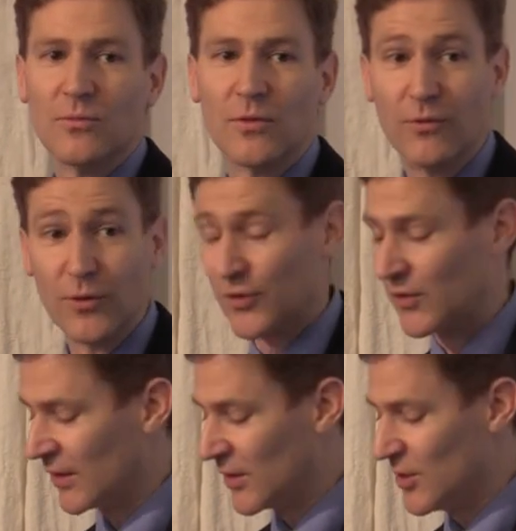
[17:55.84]

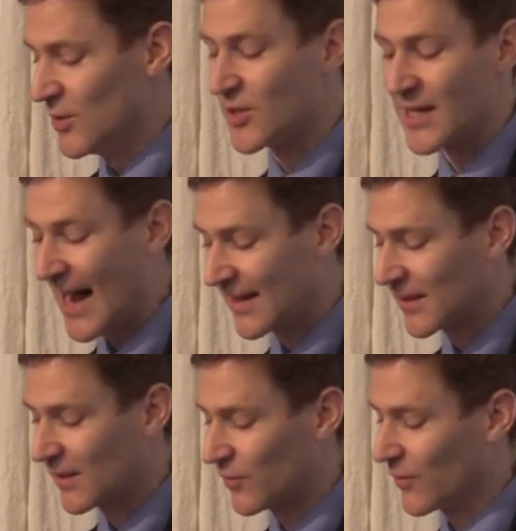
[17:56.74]
reversing huge tax
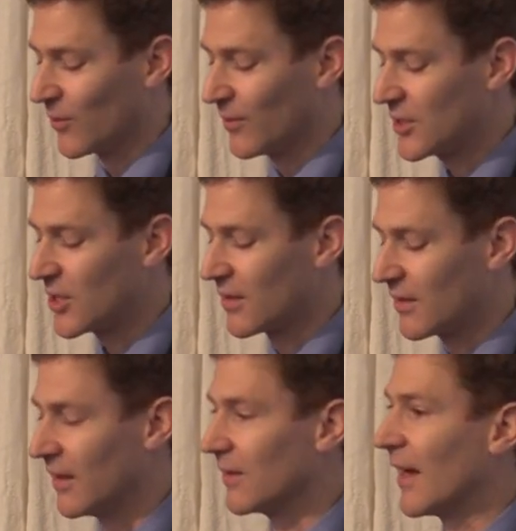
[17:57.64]
cuts for the rich
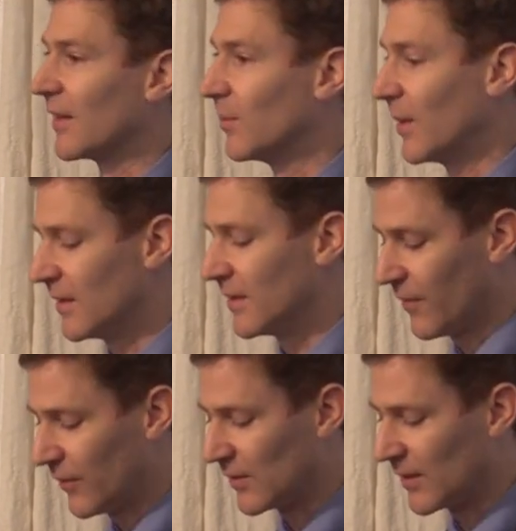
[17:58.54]
that exacerbate the
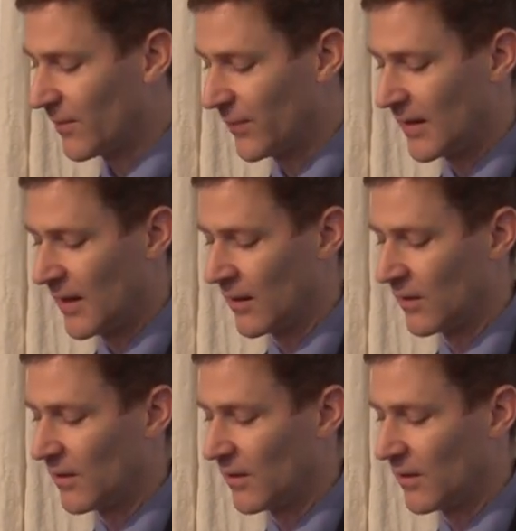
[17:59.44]
deficit and